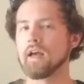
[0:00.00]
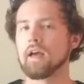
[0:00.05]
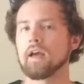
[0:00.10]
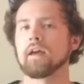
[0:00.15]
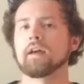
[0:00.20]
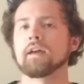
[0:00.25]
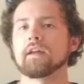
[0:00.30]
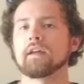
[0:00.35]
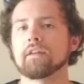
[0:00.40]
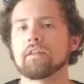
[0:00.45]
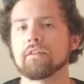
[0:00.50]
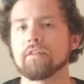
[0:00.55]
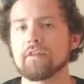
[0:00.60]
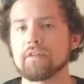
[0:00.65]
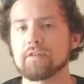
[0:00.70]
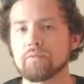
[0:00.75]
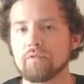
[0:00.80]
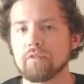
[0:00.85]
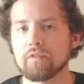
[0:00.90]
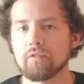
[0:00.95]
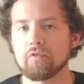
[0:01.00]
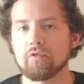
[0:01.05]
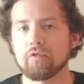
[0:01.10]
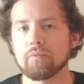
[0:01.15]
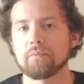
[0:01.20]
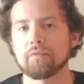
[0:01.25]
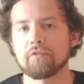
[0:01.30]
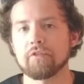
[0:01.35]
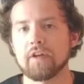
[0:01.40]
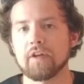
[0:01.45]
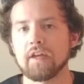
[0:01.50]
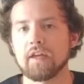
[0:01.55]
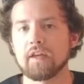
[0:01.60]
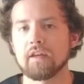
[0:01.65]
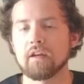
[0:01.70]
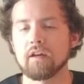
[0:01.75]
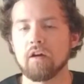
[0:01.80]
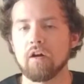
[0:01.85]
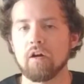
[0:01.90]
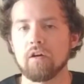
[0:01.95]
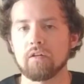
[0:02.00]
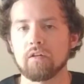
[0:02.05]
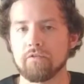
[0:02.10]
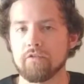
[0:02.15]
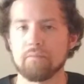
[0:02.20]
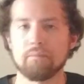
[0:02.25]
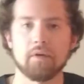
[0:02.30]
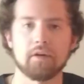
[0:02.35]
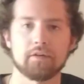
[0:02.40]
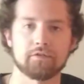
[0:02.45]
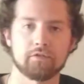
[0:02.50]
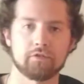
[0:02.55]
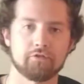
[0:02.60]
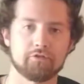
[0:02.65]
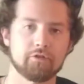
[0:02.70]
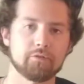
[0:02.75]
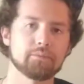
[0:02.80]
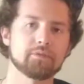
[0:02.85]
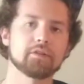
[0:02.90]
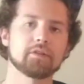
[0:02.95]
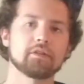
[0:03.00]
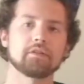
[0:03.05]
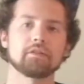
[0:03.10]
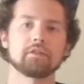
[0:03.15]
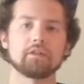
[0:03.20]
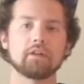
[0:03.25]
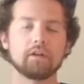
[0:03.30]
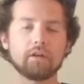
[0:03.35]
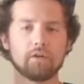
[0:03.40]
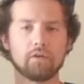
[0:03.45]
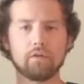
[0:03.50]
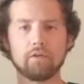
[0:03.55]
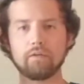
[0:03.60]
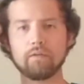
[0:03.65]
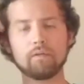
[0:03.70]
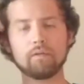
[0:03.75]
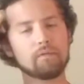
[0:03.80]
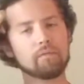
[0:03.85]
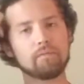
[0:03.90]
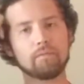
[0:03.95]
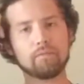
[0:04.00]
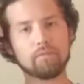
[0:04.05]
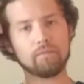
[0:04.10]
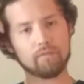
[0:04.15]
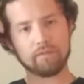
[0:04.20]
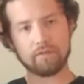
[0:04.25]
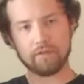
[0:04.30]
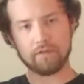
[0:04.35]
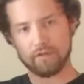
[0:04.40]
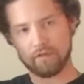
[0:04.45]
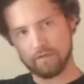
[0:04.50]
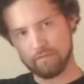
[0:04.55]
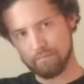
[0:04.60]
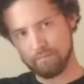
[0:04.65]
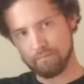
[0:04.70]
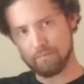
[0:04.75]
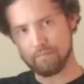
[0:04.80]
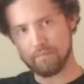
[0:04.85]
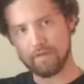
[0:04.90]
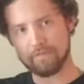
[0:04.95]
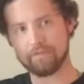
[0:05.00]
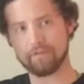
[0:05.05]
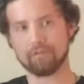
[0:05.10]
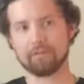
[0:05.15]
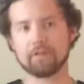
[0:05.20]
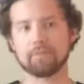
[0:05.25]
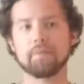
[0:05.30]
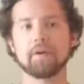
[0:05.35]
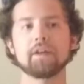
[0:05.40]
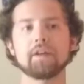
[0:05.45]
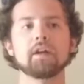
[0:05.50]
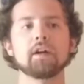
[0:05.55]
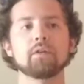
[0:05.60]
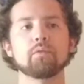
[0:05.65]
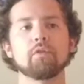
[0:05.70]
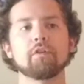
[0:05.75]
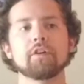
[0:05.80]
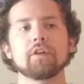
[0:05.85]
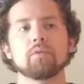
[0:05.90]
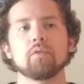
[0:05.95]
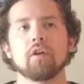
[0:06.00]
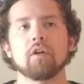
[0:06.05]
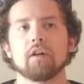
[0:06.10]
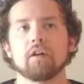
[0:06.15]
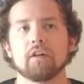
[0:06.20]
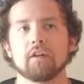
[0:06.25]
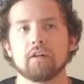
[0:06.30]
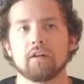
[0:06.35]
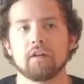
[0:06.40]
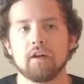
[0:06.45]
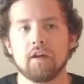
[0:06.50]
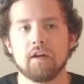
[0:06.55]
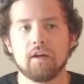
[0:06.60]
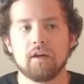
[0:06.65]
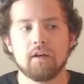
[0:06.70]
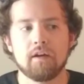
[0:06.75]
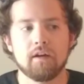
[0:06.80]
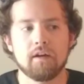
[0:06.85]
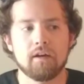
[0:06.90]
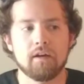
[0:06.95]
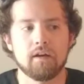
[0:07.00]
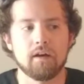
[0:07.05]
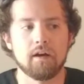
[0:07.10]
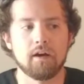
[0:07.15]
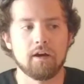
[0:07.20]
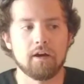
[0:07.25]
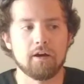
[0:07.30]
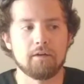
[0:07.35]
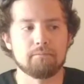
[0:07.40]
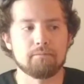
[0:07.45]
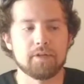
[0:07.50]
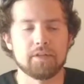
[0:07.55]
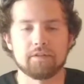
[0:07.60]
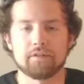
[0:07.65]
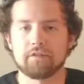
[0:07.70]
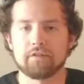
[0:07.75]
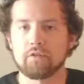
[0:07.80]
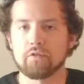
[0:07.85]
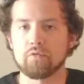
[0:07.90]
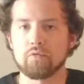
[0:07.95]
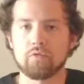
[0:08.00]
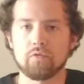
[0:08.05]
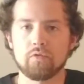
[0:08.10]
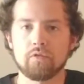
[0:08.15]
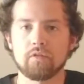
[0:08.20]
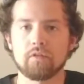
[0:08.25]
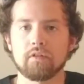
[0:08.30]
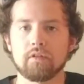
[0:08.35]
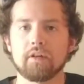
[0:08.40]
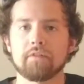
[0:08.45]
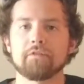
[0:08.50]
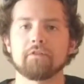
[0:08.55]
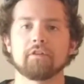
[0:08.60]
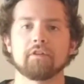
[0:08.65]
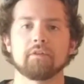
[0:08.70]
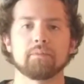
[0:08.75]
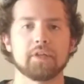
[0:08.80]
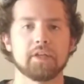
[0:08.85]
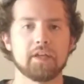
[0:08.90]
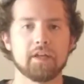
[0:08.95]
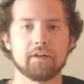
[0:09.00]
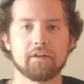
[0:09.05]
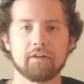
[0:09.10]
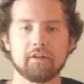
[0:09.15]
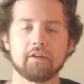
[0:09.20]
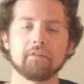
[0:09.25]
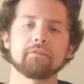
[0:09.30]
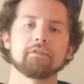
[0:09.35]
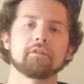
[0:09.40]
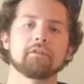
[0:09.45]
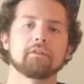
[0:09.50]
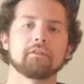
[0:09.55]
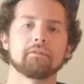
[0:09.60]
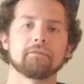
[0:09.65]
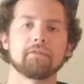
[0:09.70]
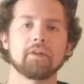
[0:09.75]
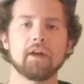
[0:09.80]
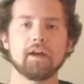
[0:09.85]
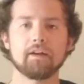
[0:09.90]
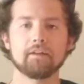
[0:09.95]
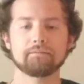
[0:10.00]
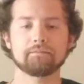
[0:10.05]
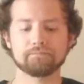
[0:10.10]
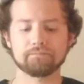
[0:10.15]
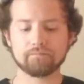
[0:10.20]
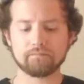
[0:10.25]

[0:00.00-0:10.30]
And this will incorporate all of the muscle groups. So if you're, depending on where you are in school, if you're a beginner, if you're a vet,